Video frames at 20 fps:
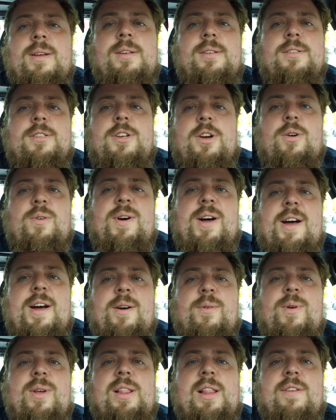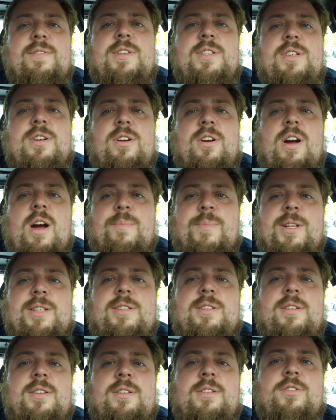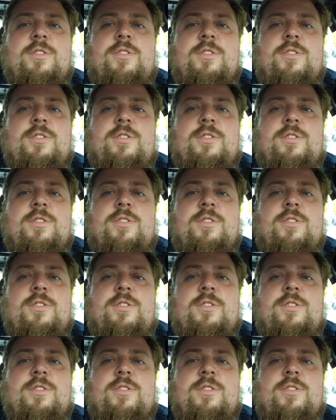So we'd love to see your comments.